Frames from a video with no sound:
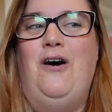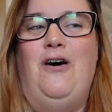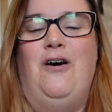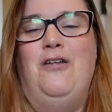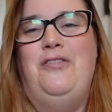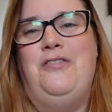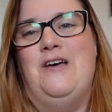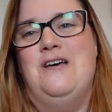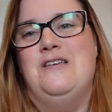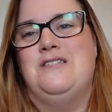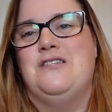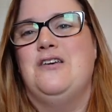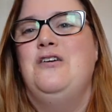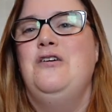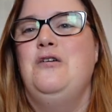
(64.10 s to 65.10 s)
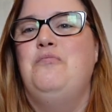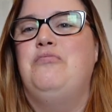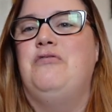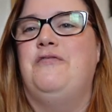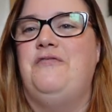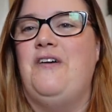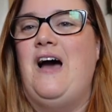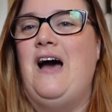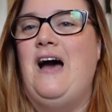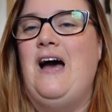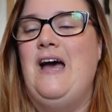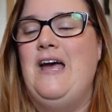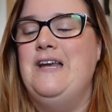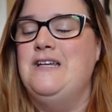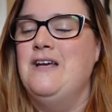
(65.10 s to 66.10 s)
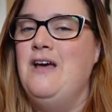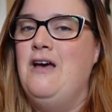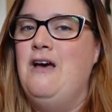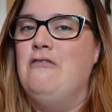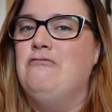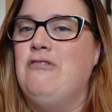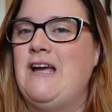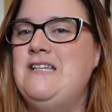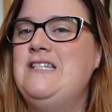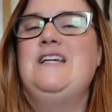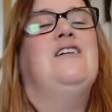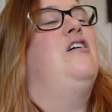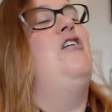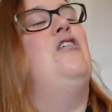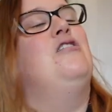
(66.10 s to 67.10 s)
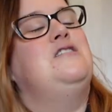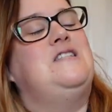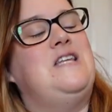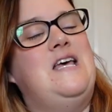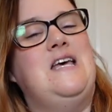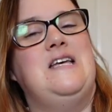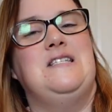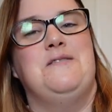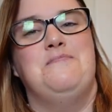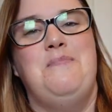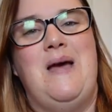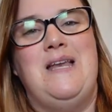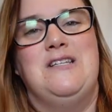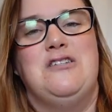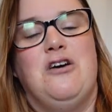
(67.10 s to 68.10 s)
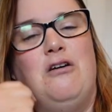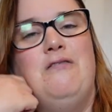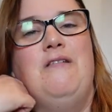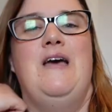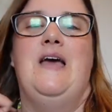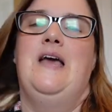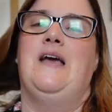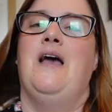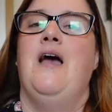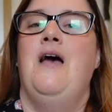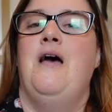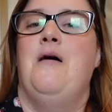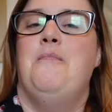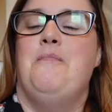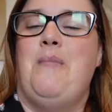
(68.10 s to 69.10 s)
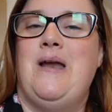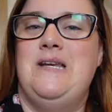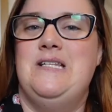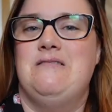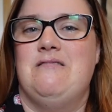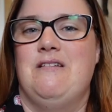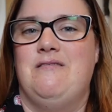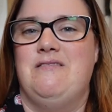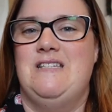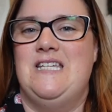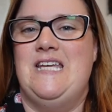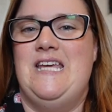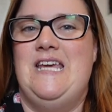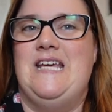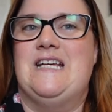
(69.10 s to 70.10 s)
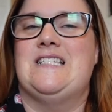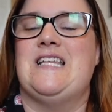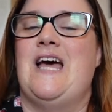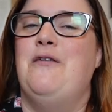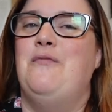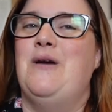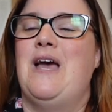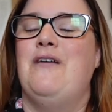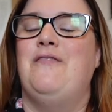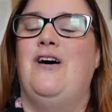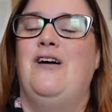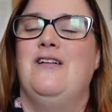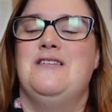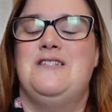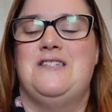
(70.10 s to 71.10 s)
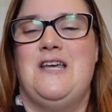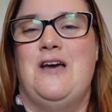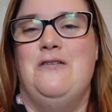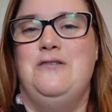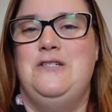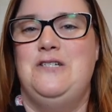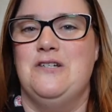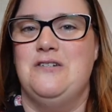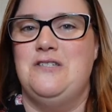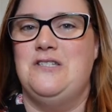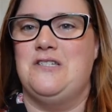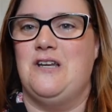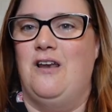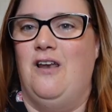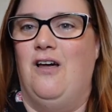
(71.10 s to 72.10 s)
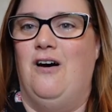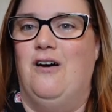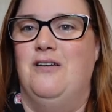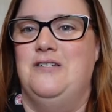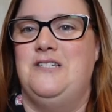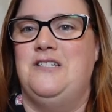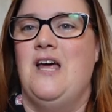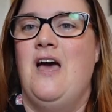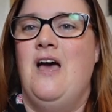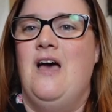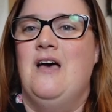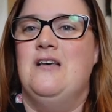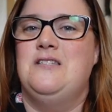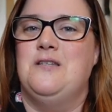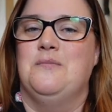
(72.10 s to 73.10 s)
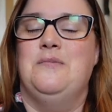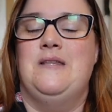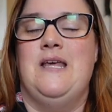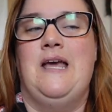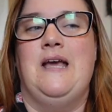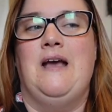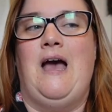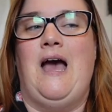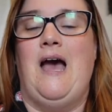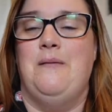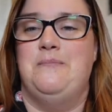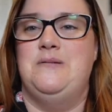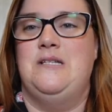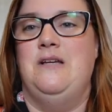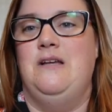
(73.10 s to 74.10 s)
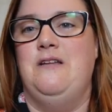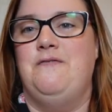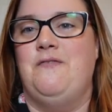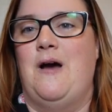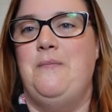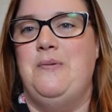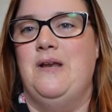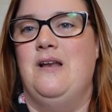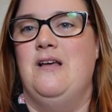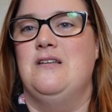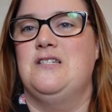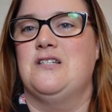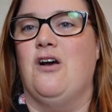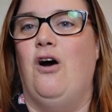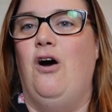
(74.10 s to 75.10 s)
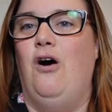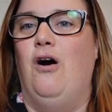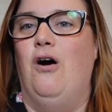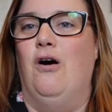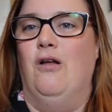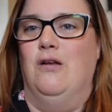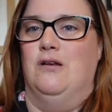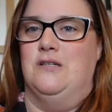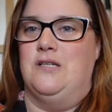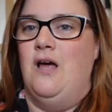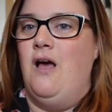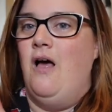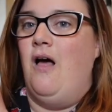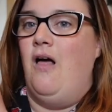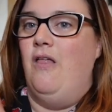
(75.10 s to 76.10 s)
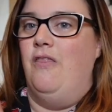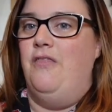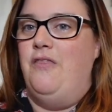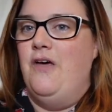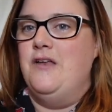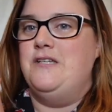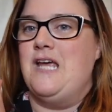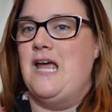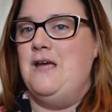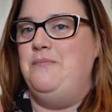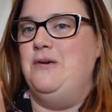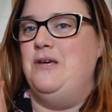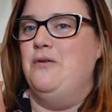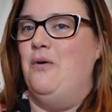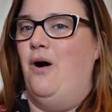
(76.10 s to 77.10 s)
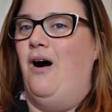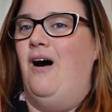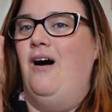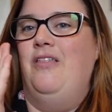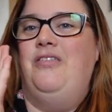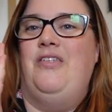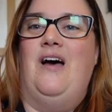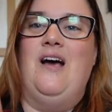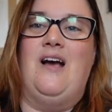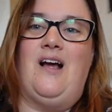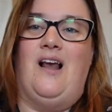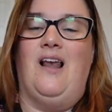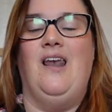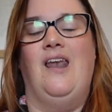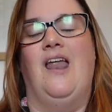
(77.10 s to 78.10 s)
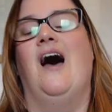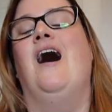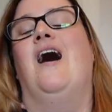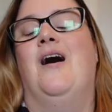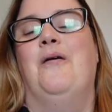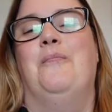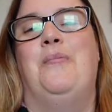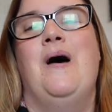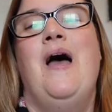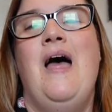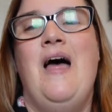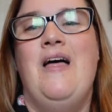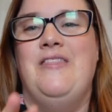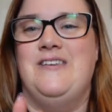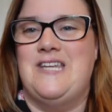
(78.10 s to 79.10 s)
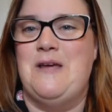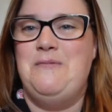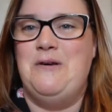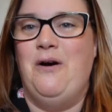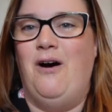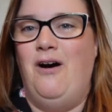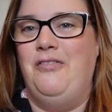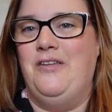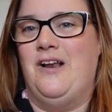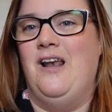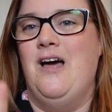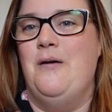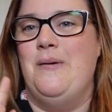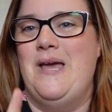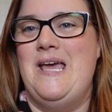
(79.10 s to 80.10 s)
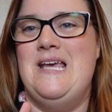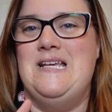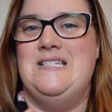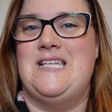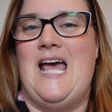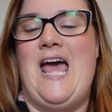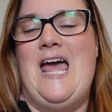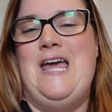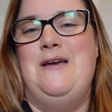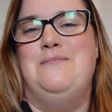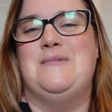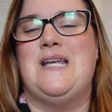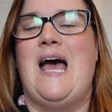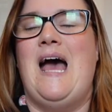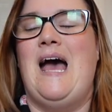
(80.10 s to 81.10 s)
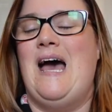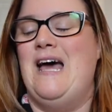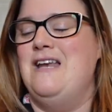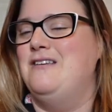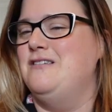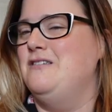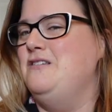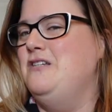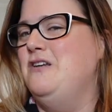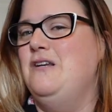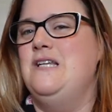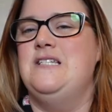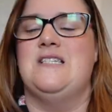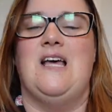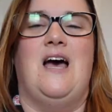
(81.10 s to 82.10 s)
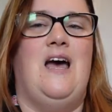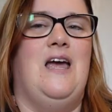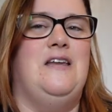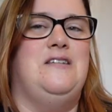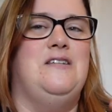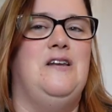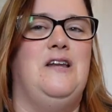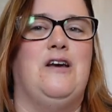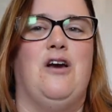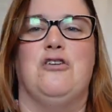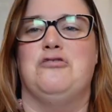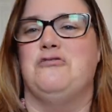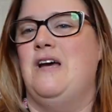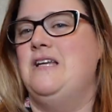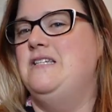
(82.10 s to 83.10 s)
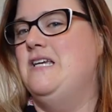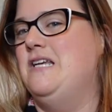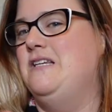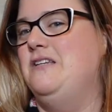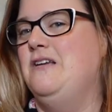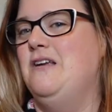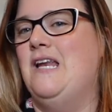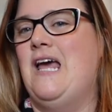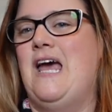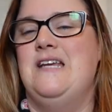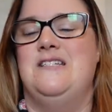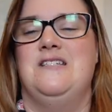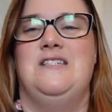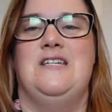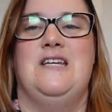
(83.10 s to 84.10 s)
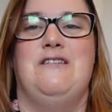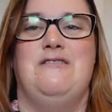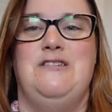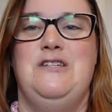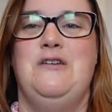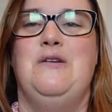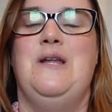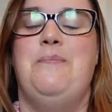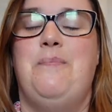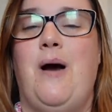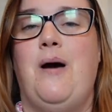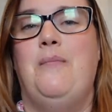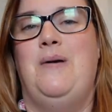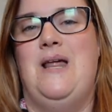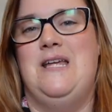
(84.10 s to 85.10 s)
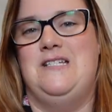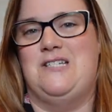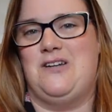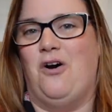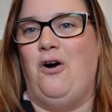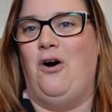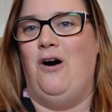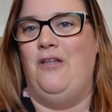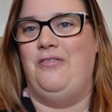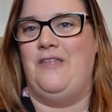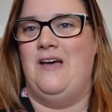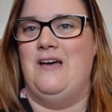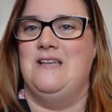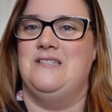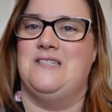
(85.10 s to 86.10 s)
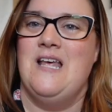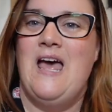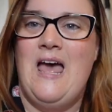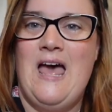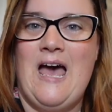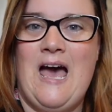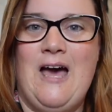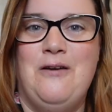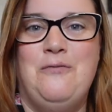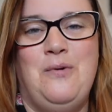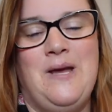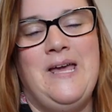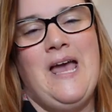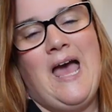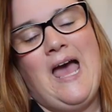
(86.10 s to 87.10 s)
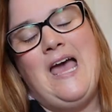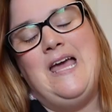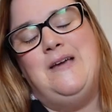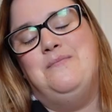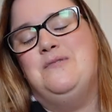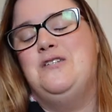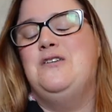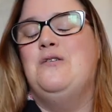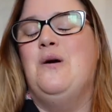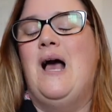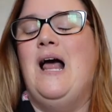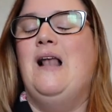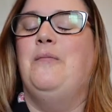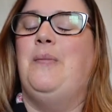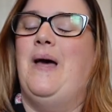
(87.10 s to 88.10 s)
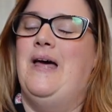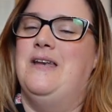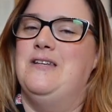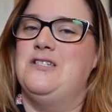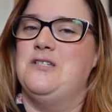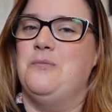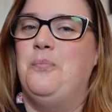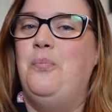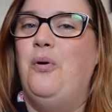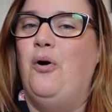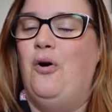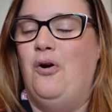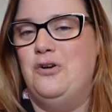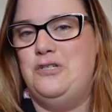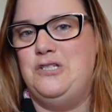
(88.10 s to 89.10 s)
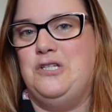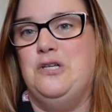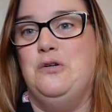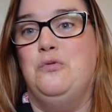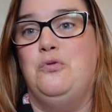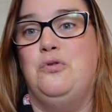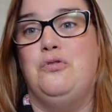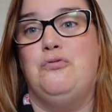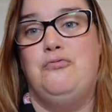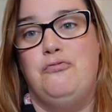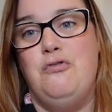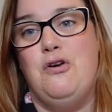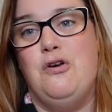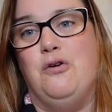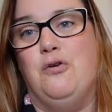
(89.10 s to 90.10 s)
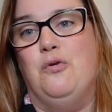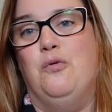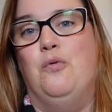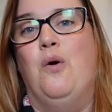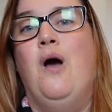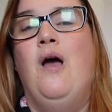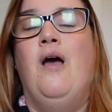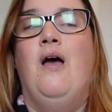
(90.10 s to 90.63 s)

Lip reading: authors who provide writing courses, mentoring, manuscript critiques, and we have also just launched something absolutely fabulous called the Debut Author Club. The Debut Author Club is aimed at newly signed, newly contracted, newly agented, newly published authors, and we aim to help and support you through